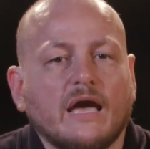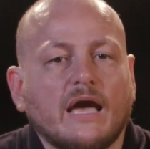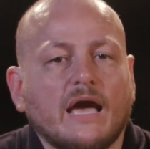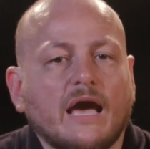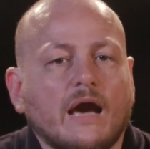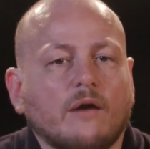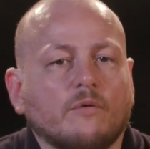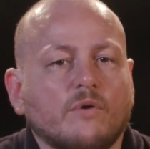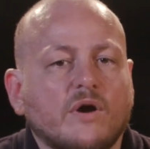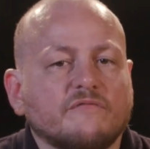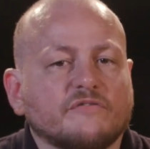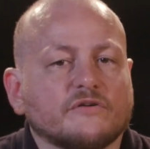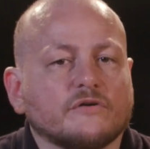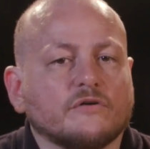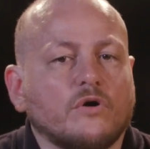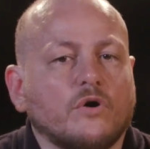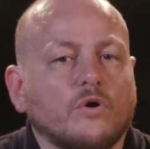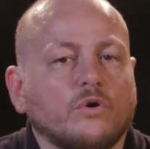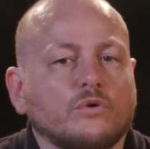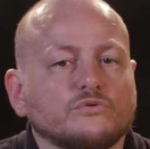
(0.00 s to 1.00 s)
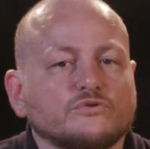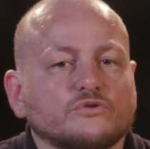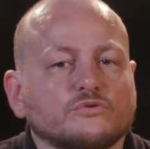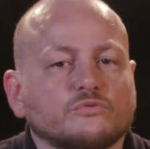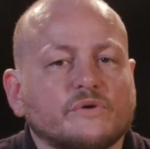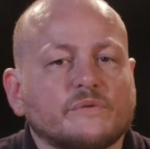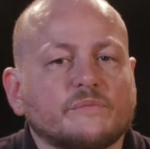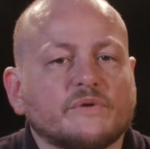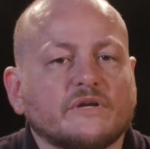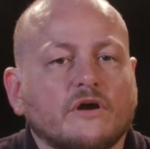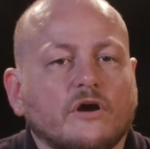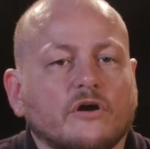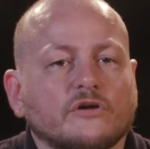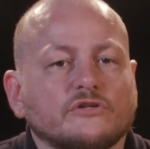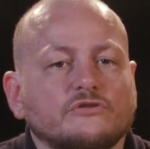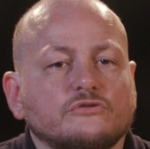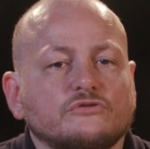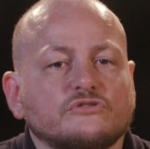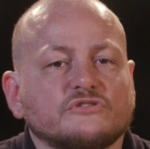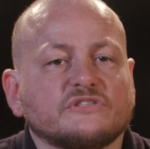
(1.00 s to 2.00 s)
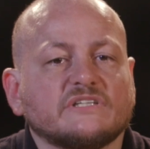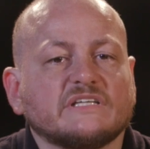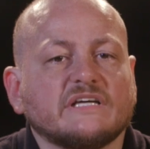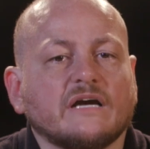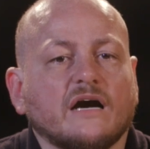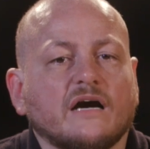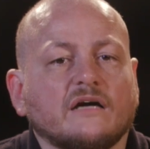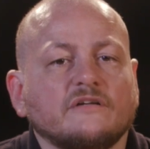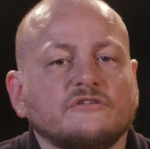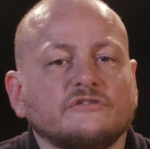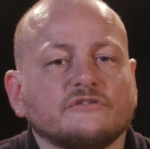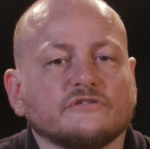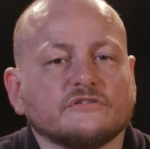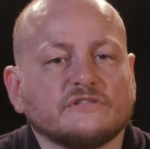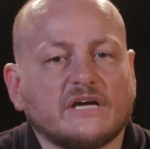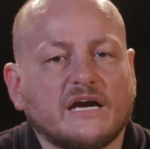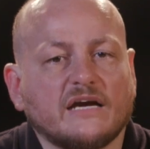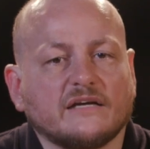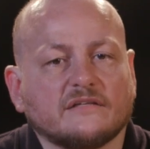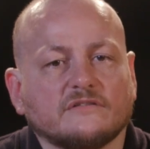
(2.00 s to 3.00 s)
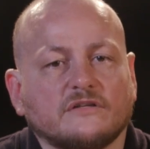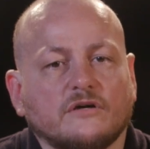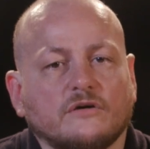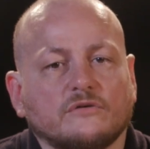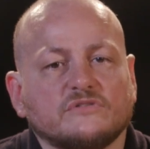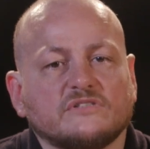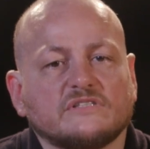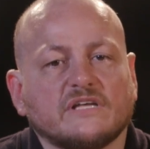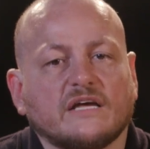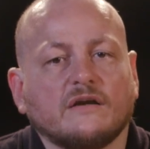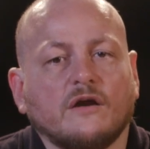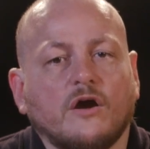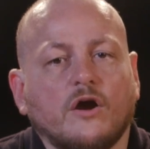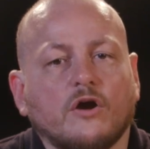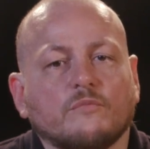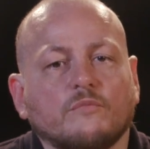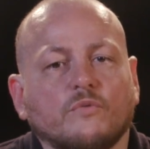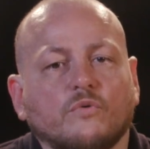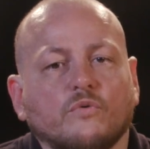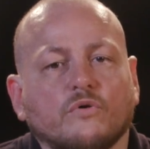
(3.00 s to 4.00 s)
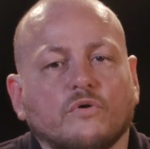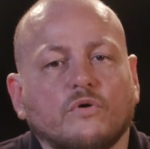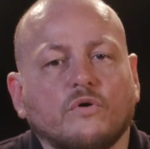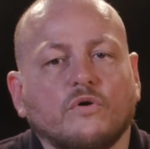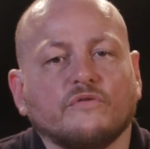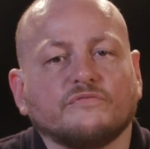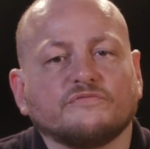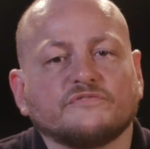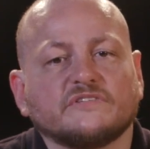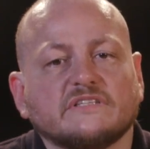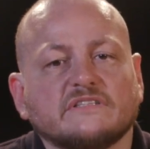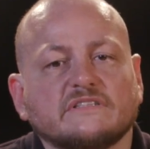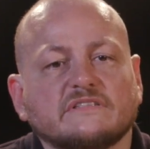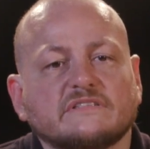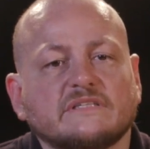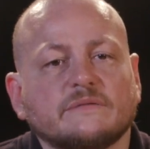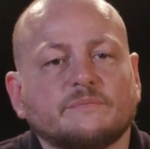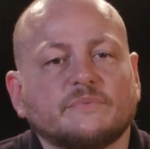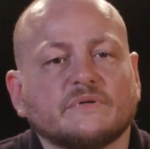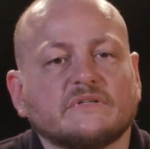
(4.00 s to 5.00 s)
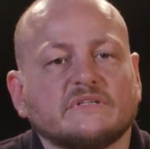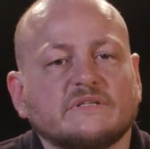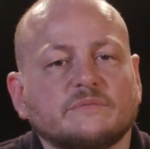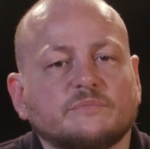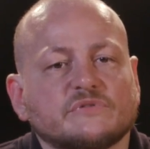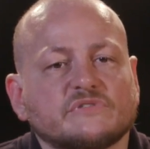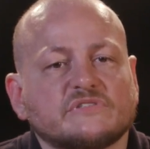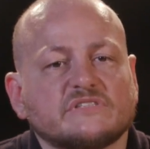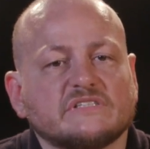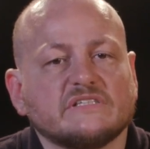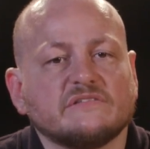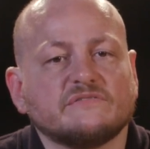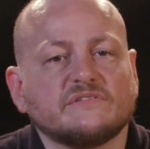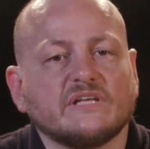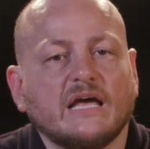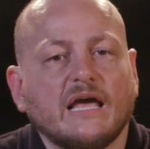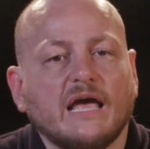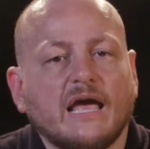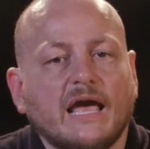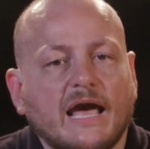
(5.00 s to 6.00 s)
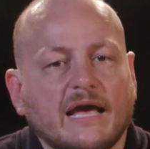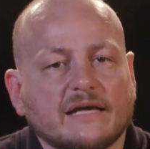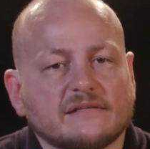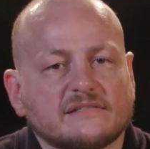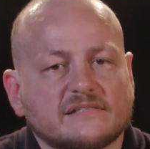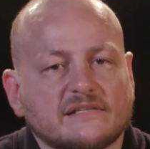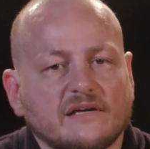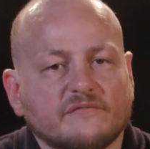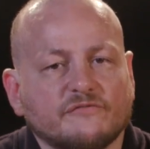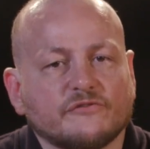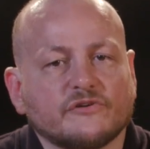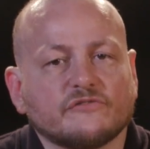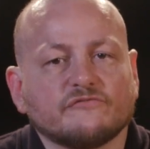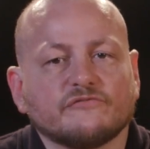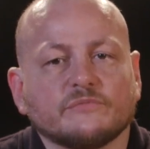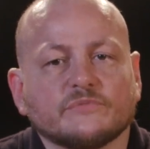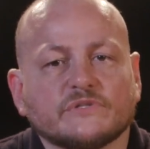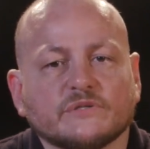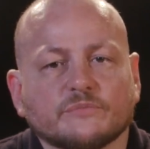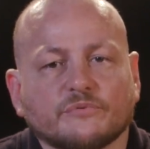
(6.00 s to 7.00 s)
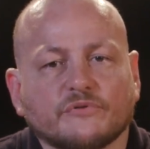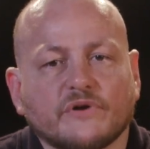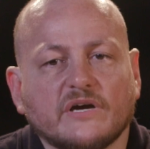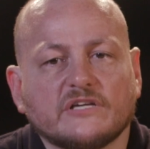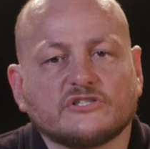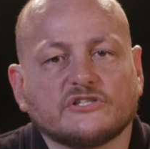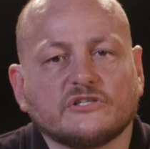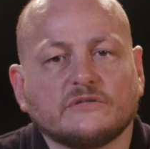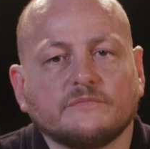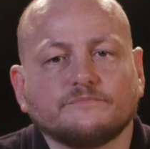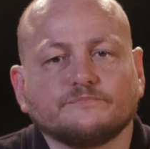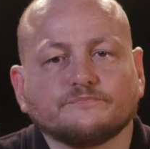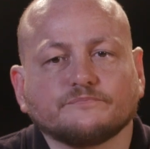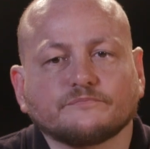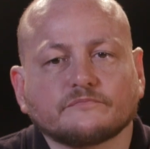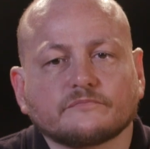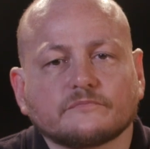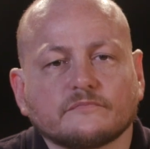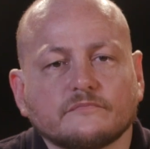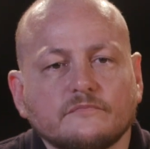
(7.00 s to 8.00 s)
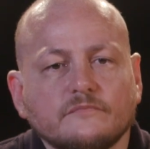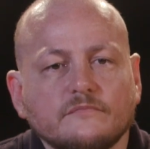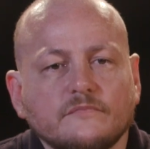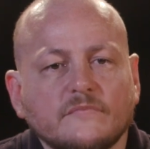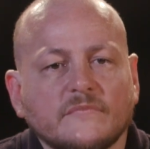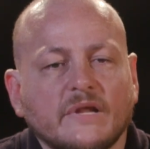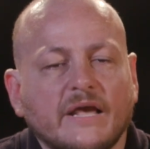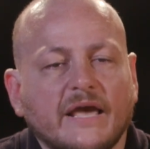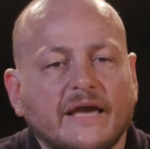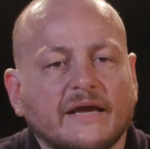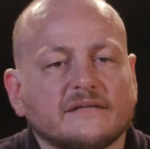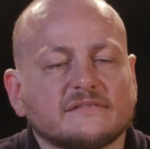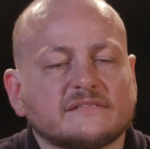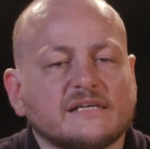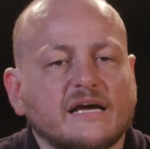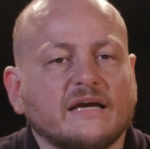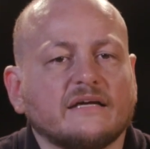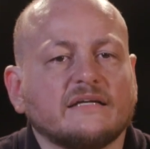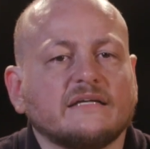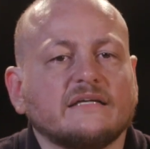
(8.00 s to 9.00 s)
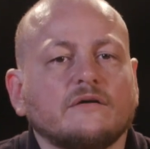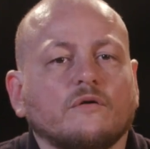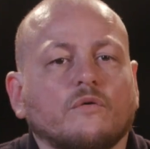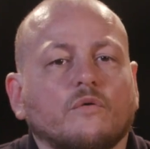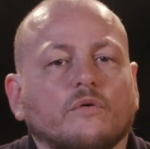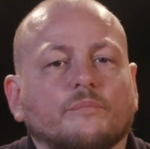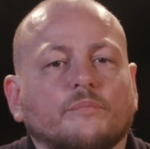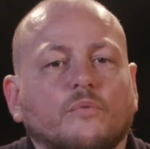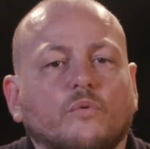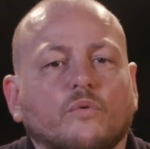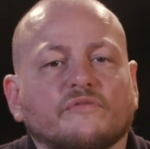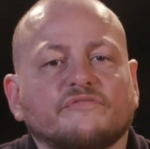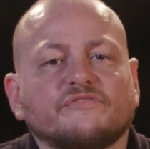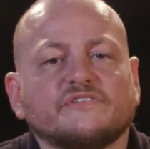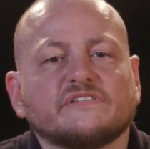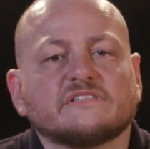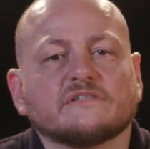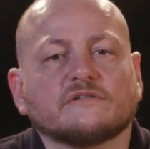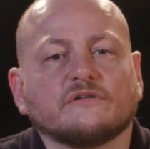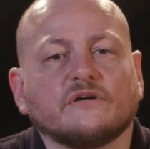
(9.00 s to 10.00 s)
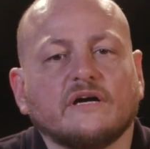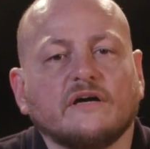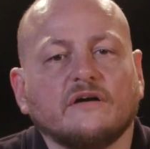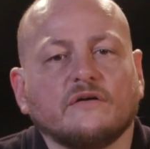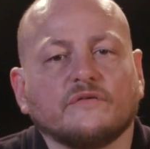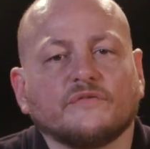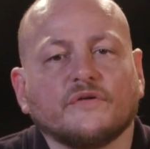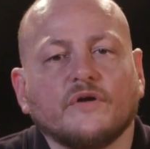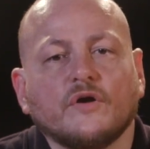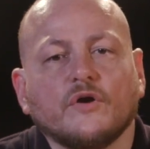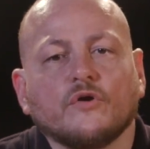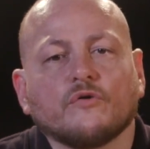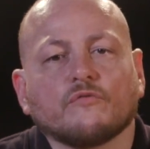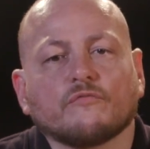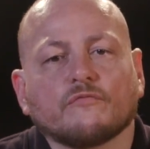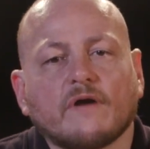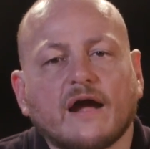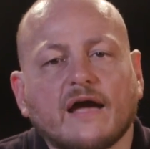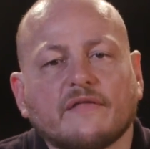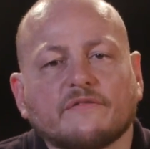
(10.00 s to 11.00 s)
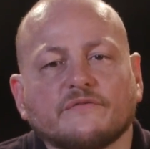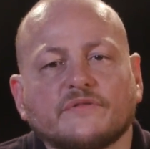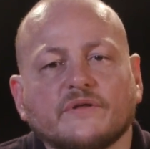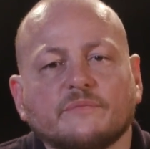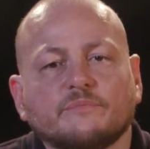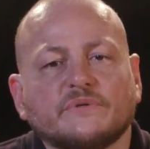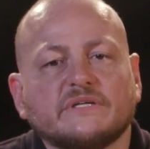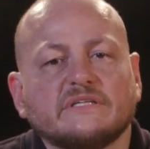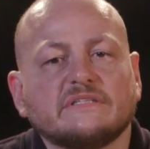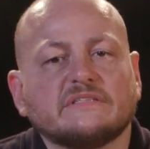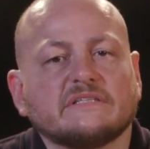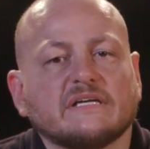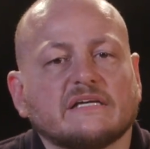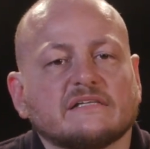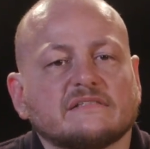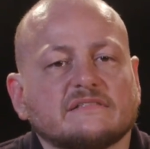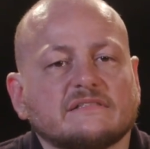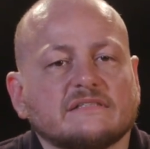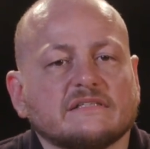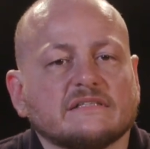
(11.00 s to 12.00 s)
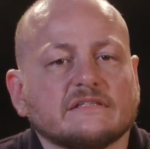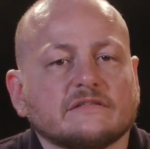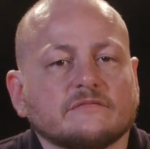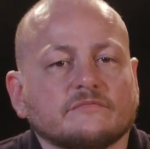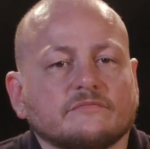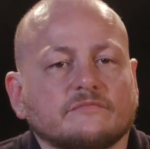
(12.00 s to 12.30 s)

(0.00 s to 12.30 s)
However, older women are usually underdiagnosed and are more often typically perceived as suffering from depression, anxiety, or poor physical health rather than PTSD.